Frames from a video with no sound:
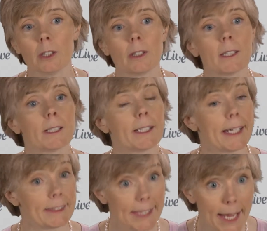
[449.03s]
uh,
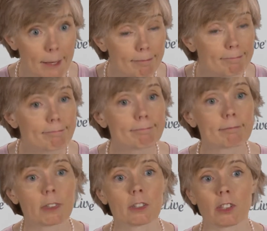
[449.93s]
ATM,
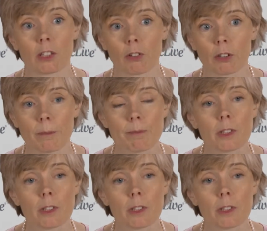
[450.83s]
etc.